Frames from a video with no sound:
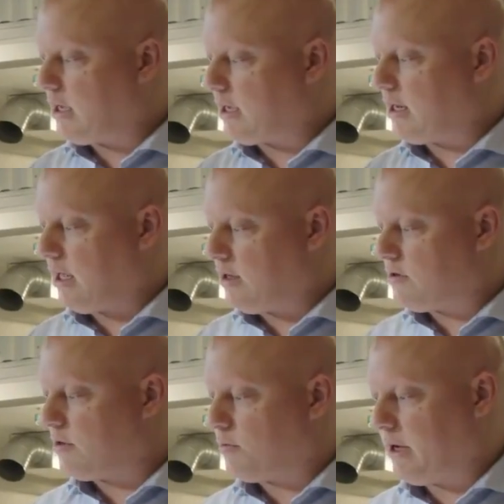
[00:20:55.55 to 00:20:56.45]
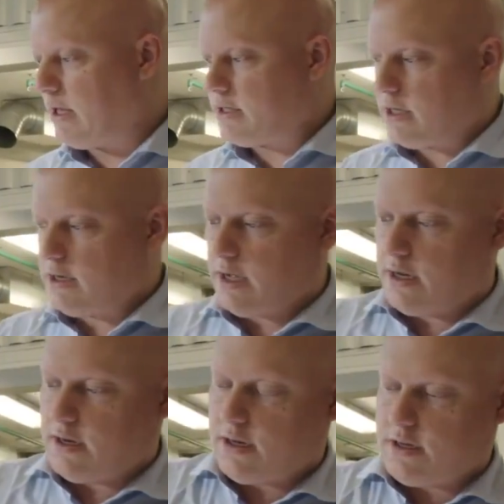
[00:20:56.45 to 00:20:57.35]
getting into the wheels
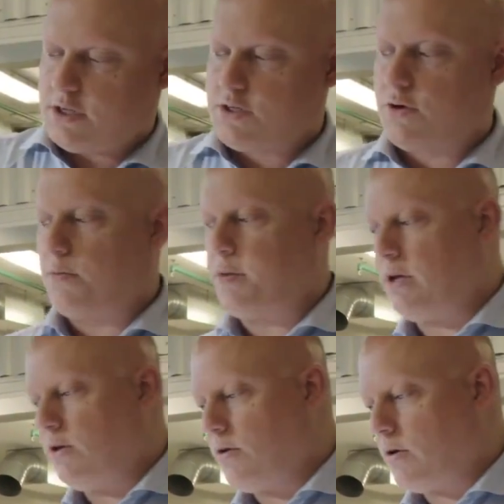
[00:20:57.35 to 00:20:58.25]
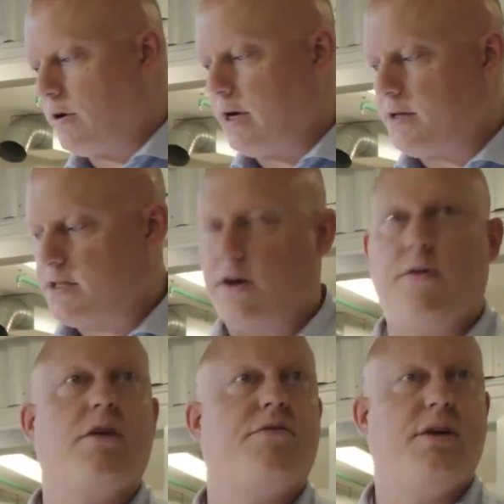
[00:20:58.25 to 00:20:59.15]
and disturbing your
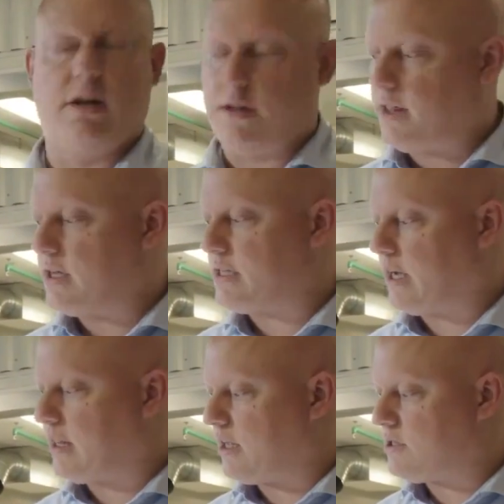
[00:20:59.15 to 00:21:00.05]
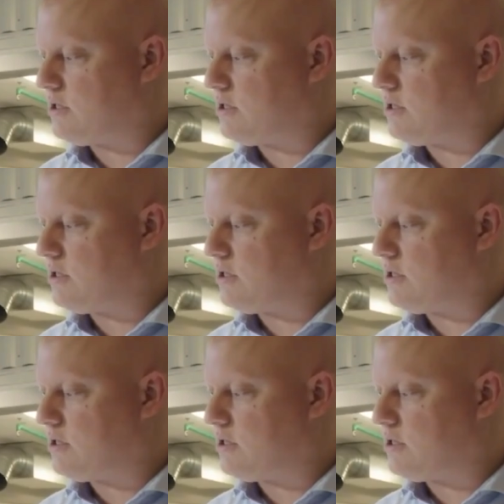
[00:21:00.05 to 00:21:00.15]
steering feel and things like that.